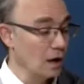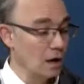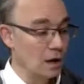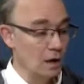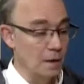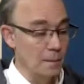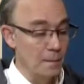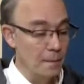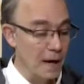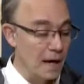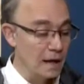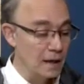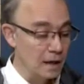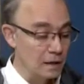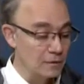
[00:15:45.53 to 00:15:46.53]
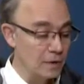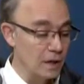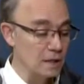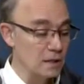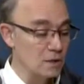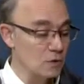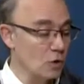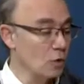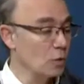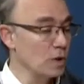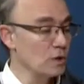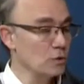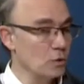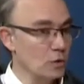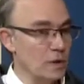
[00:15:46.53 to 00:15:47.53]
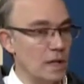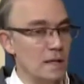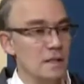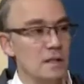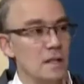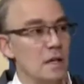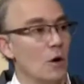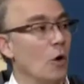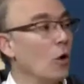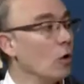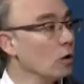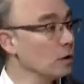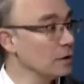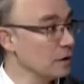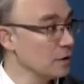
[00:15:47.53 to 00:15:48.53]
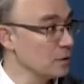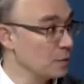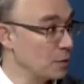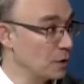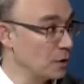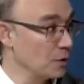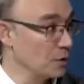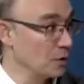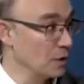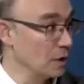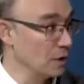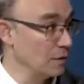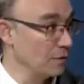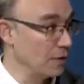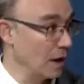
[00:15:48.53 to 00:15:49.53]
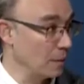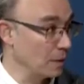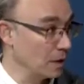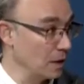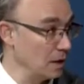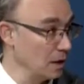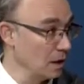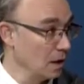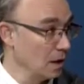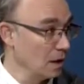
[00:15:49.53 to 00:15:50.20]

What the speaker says: My advice is always to test the oldest person in the family,